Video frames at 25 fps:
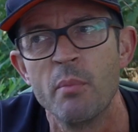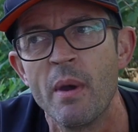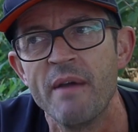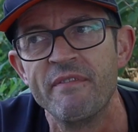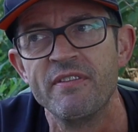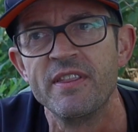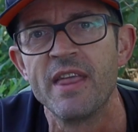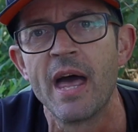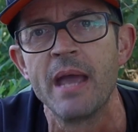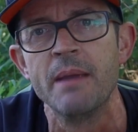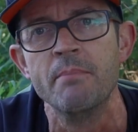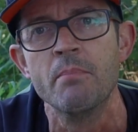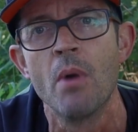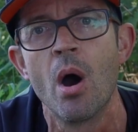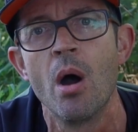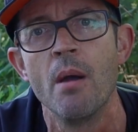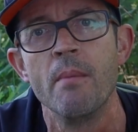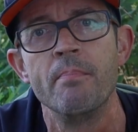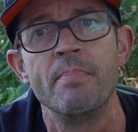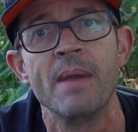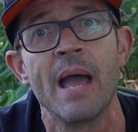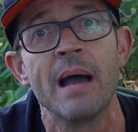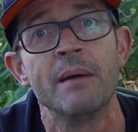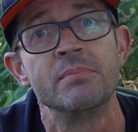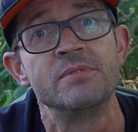whether they
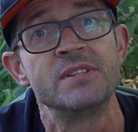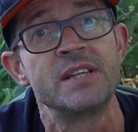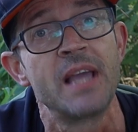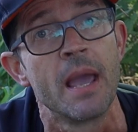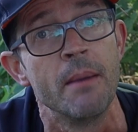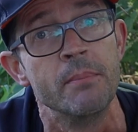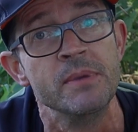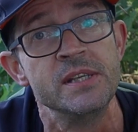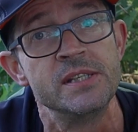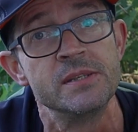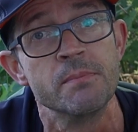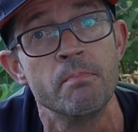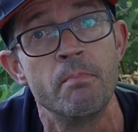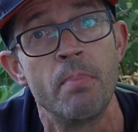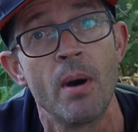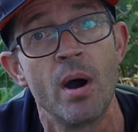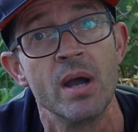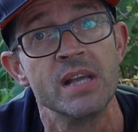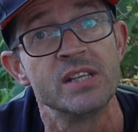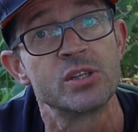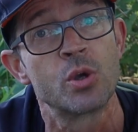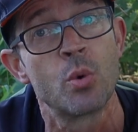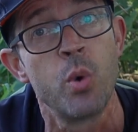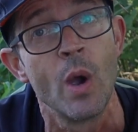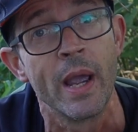might be able to get me some
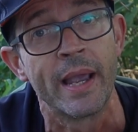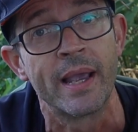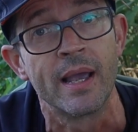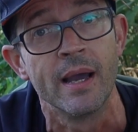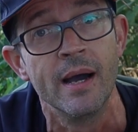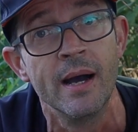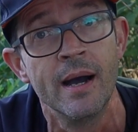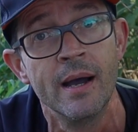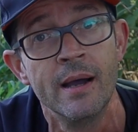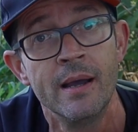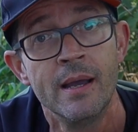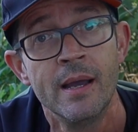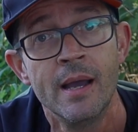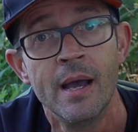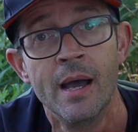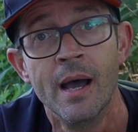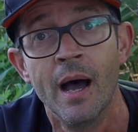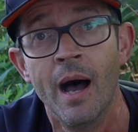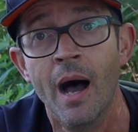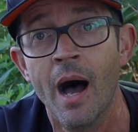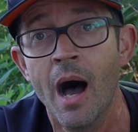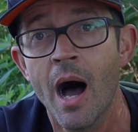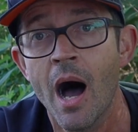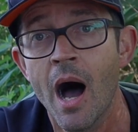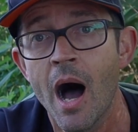bites quicker.
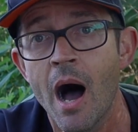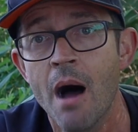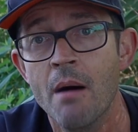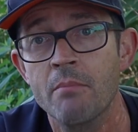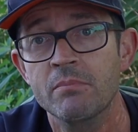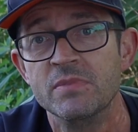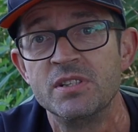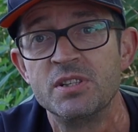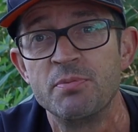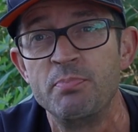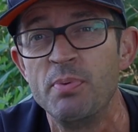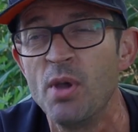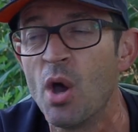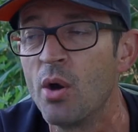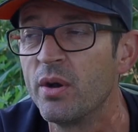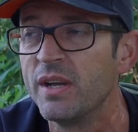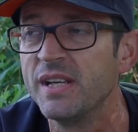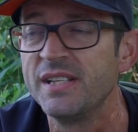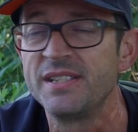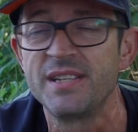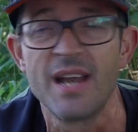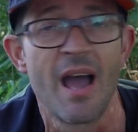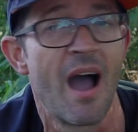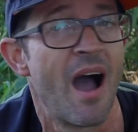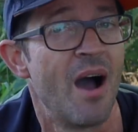To be
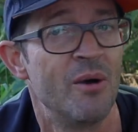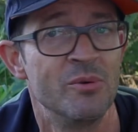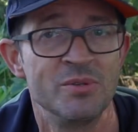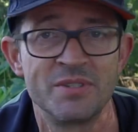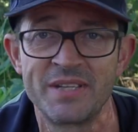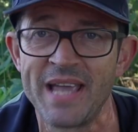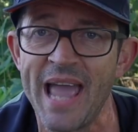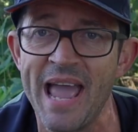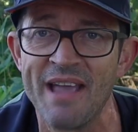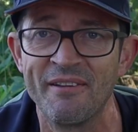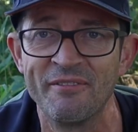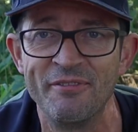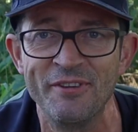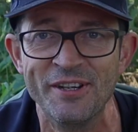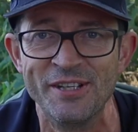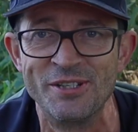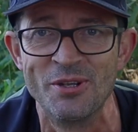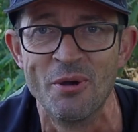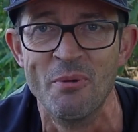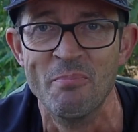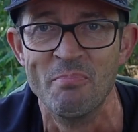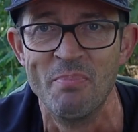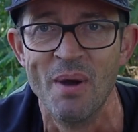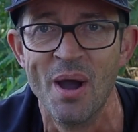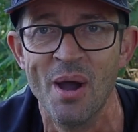honest, I was getting fish
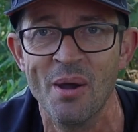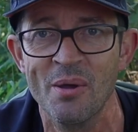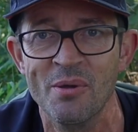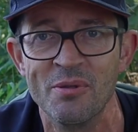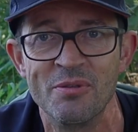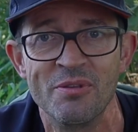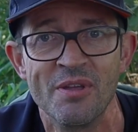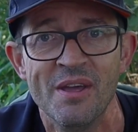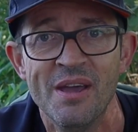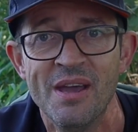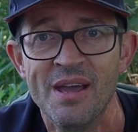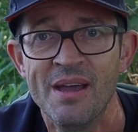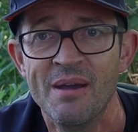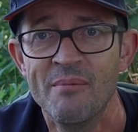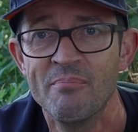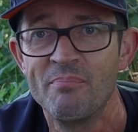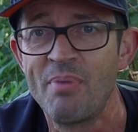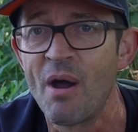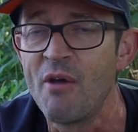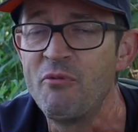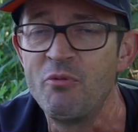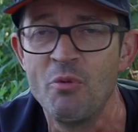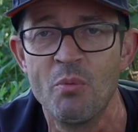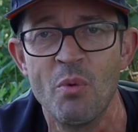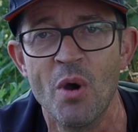on both.
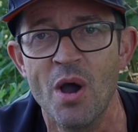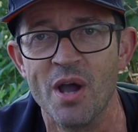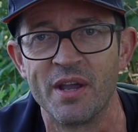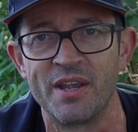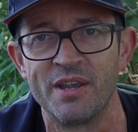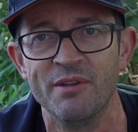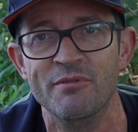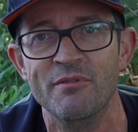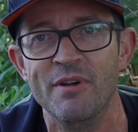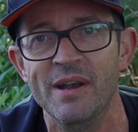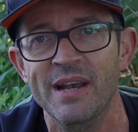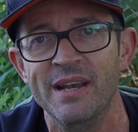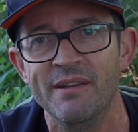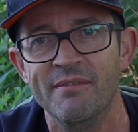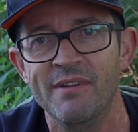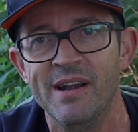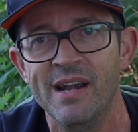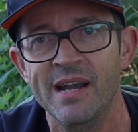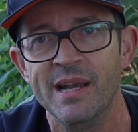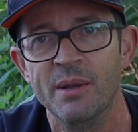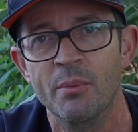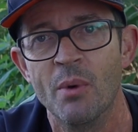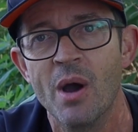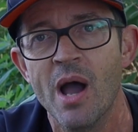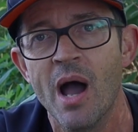Both were working really,
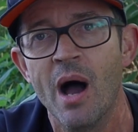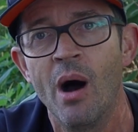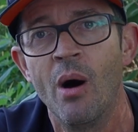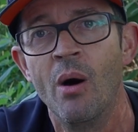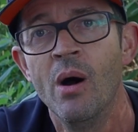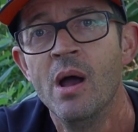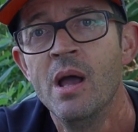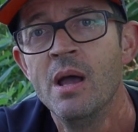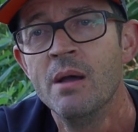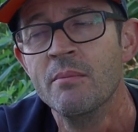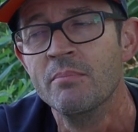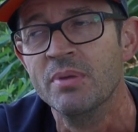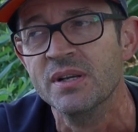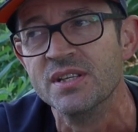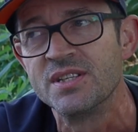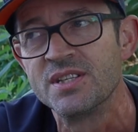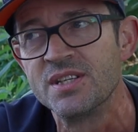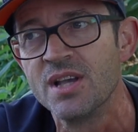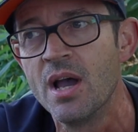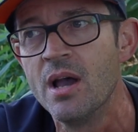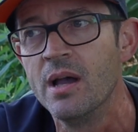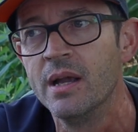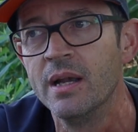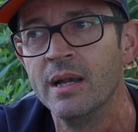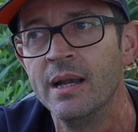really well. But
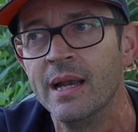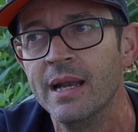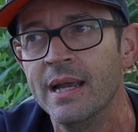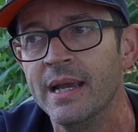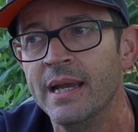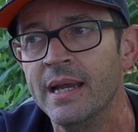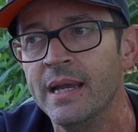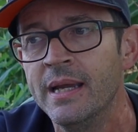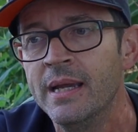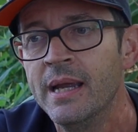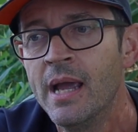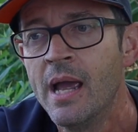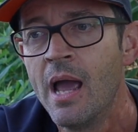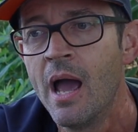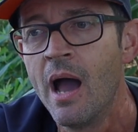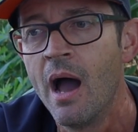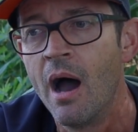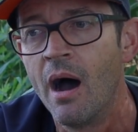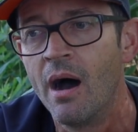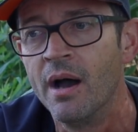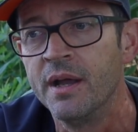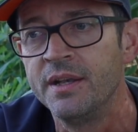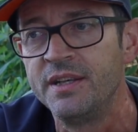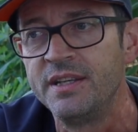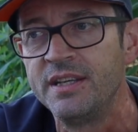certainly
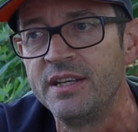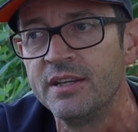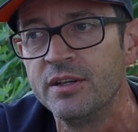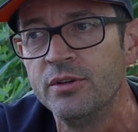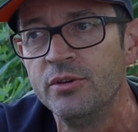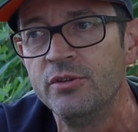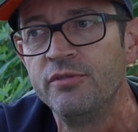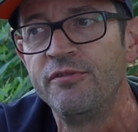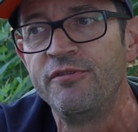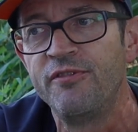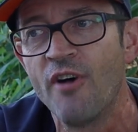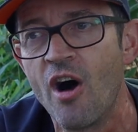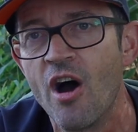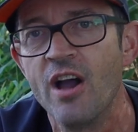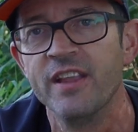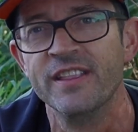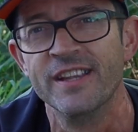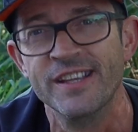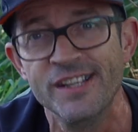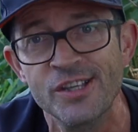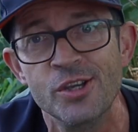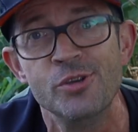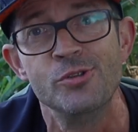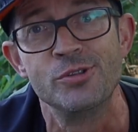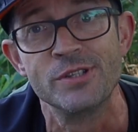I do find
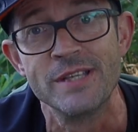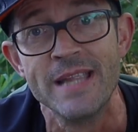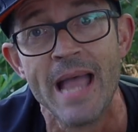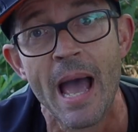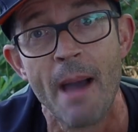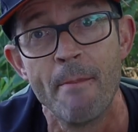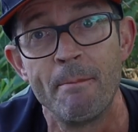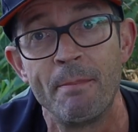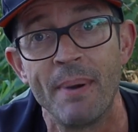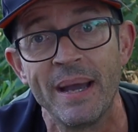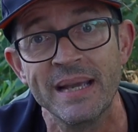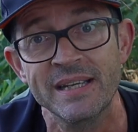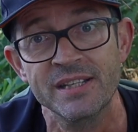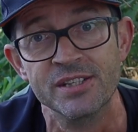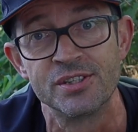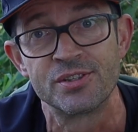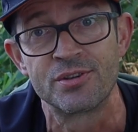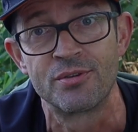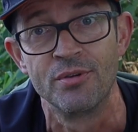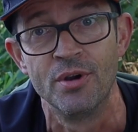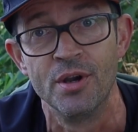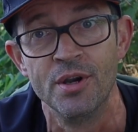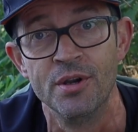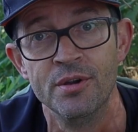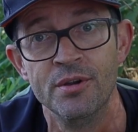that using that bait
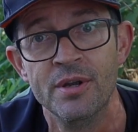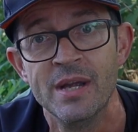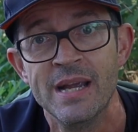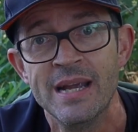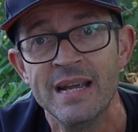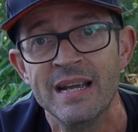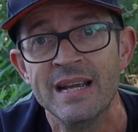screw,